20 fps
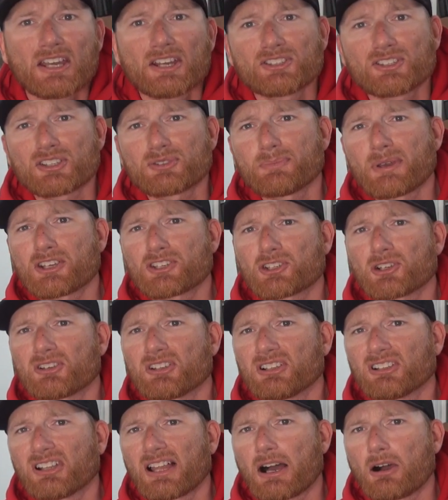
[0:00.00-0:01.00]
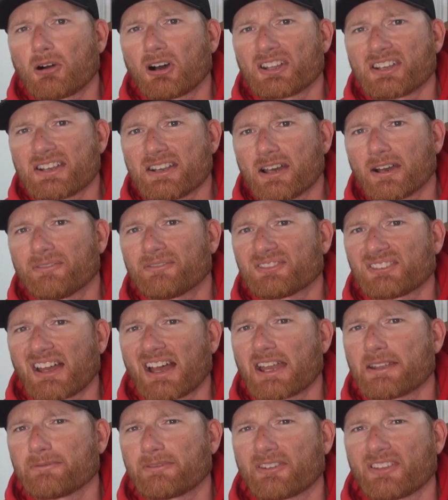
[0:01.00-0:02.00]
Just make sure you allow enough
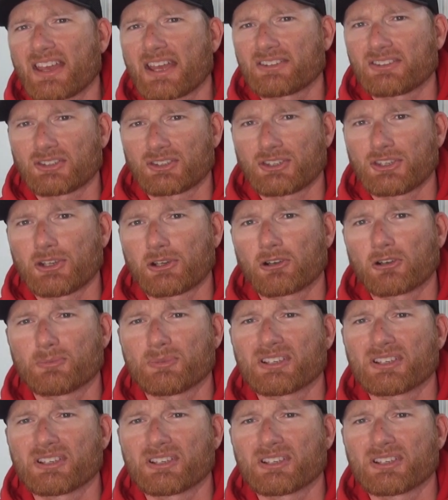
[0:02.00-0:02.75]
time for that to cure,